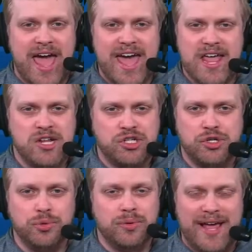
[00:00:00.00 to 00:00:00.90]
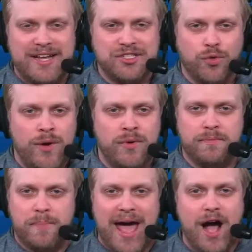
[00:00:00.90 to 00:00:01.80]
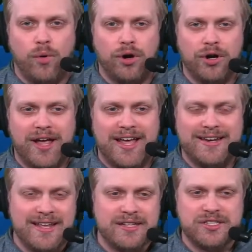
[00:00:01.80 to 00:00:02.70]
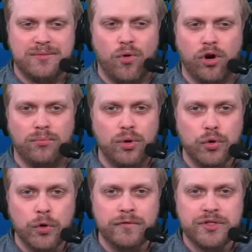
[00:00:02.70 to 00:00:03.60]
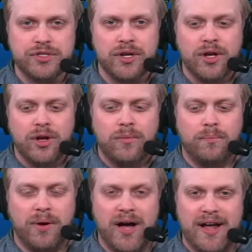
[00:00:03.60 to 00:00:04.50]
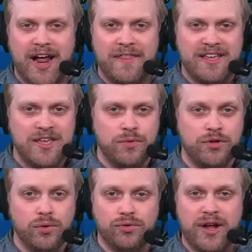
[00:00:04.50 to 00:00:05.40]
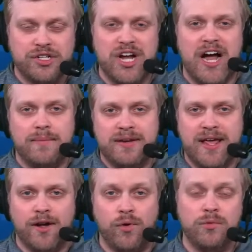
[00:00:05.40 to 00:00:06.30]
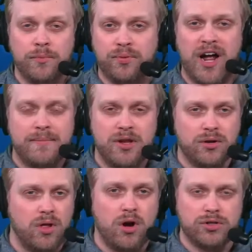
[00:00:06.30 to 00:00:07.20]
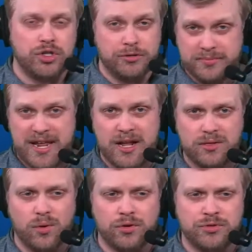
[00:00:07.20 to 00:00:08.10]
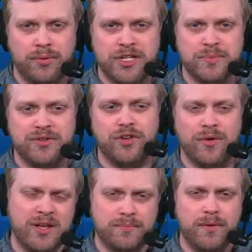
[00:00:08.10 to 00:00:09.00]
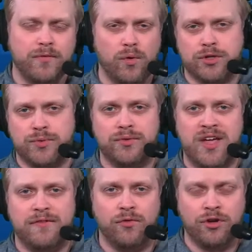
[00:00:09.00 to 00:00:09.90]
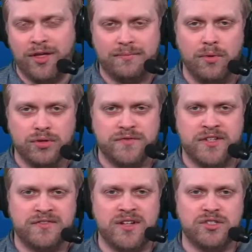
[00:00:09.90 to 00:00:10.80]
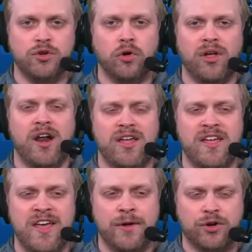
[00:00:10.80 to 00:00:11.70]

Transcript: edge who likes to win with power and needs some more moves, but I think he would do a great job, and Dan Quinn would probably be your long-term Tank Lawrence replacement too. He could, of course, rotate for you like most defensive ends do early on in their